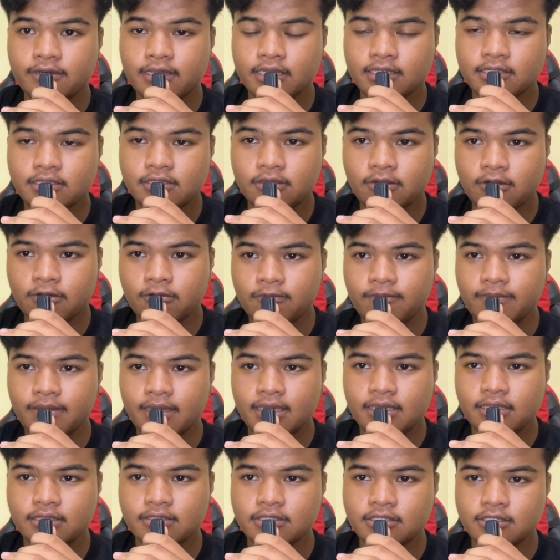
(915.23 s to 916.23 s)
There's no
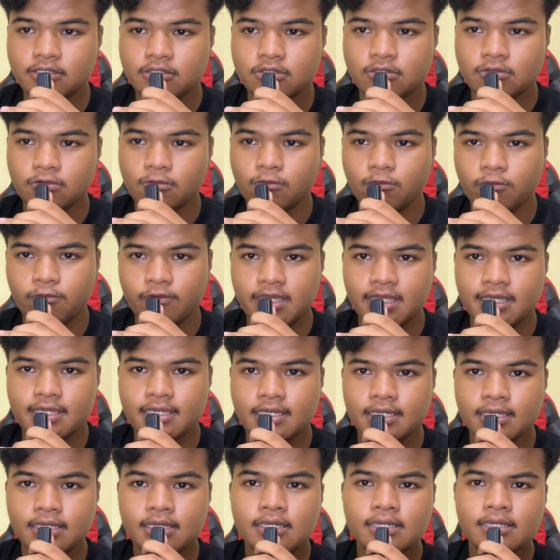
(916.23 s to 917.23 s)
Bey just too
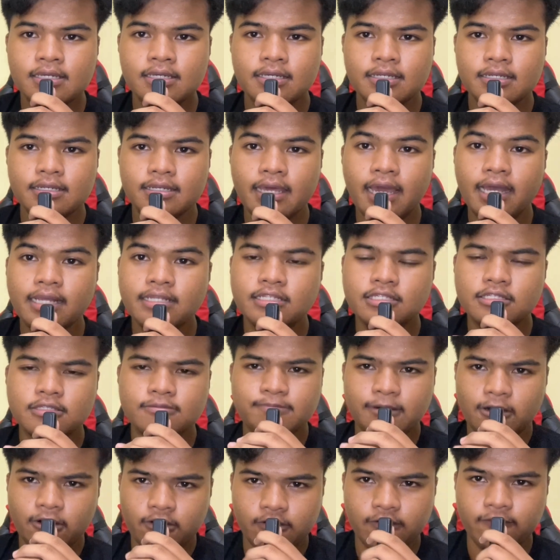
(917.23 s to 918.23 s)
weak. They are
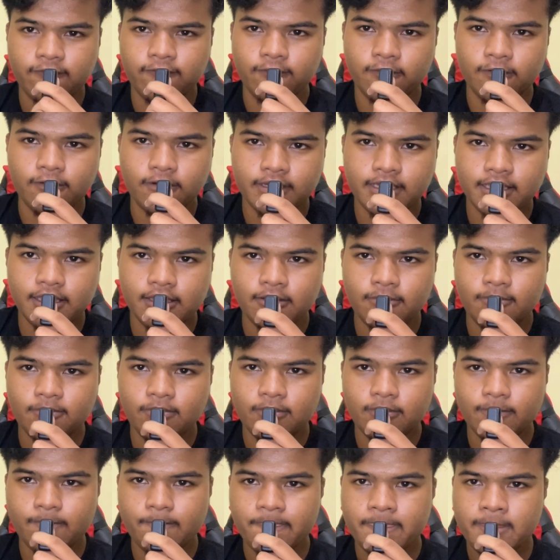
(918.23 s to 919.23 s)
just powerful. Okay,
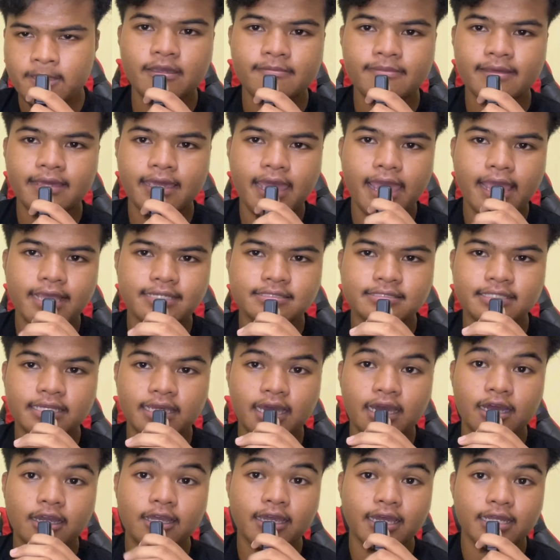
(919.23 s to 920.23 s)
Beyblade X, they
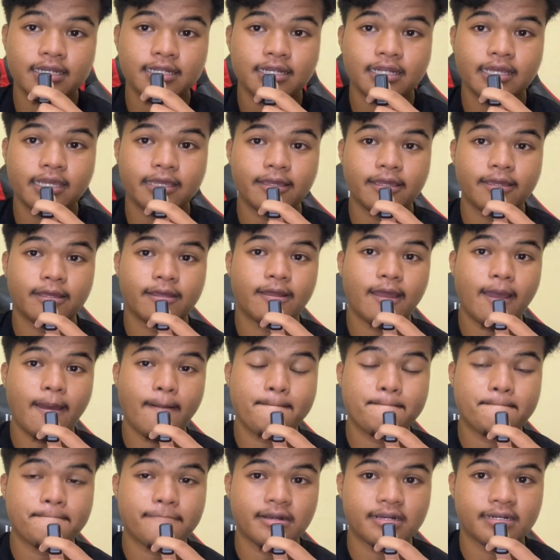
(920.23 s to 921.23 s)
are kind of like
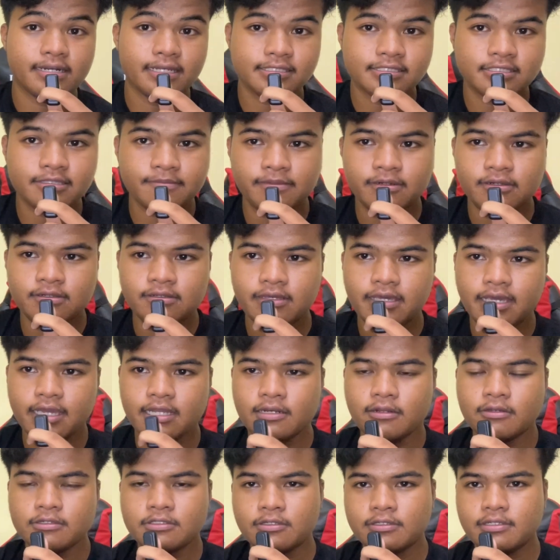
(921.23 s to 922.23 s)
unpredictable.
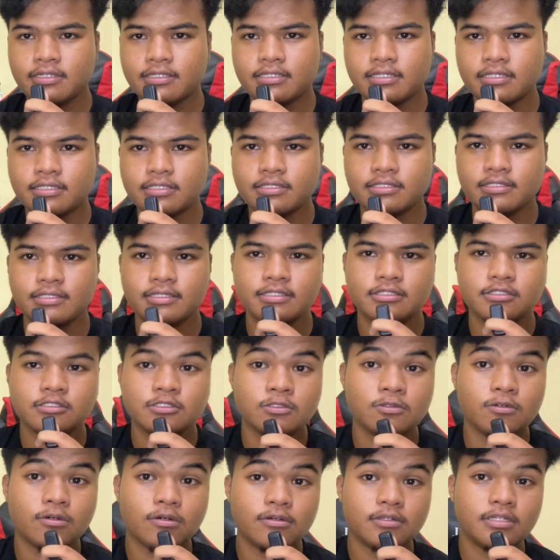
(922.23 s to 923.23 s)
And also, this is just
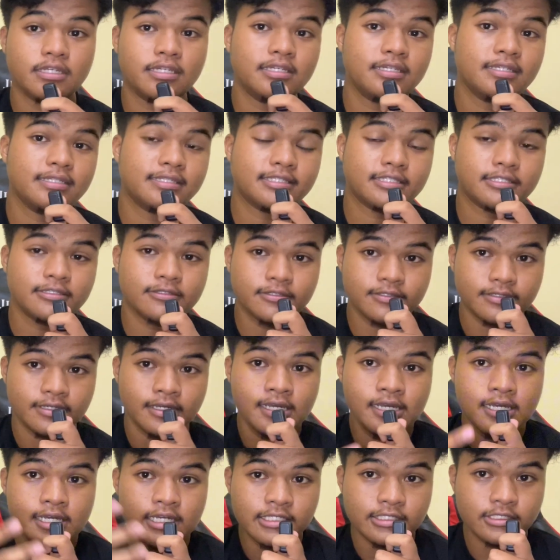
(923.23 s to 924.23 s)
too early to
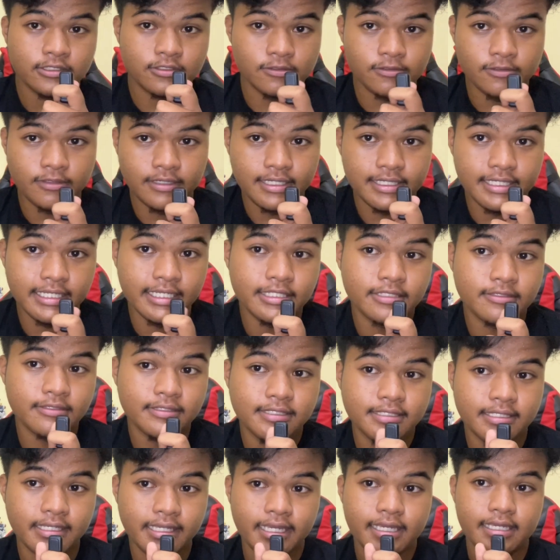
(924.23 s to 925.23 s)

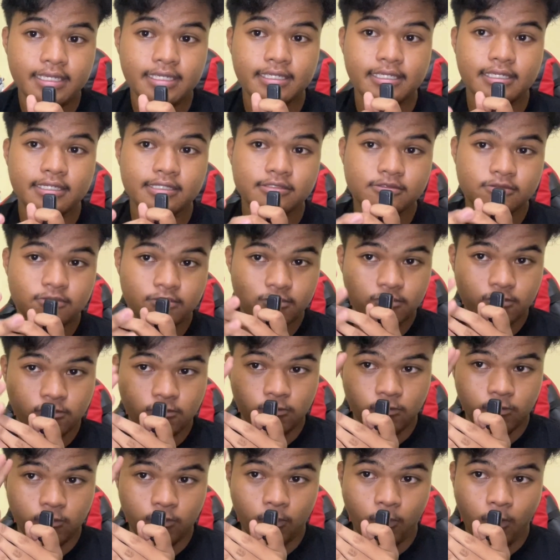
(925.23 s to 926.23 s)
say it
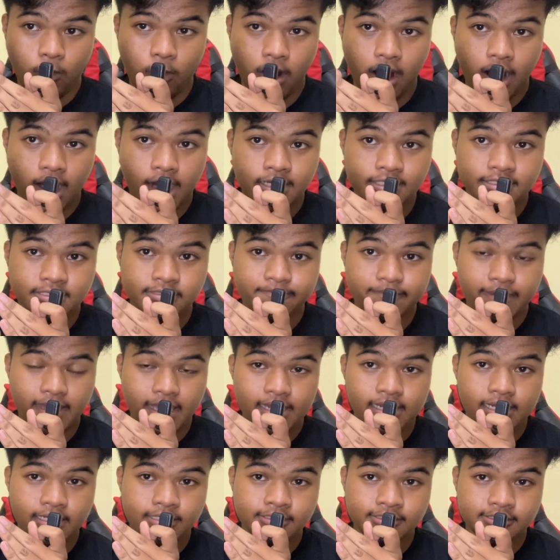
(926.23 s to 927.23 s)
was
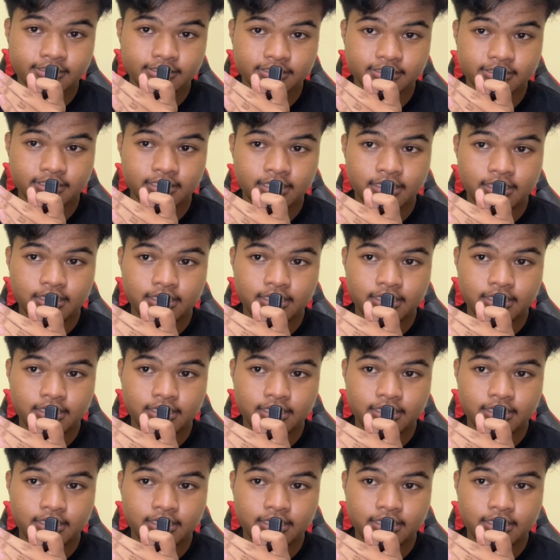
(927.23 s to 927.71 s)
balanced.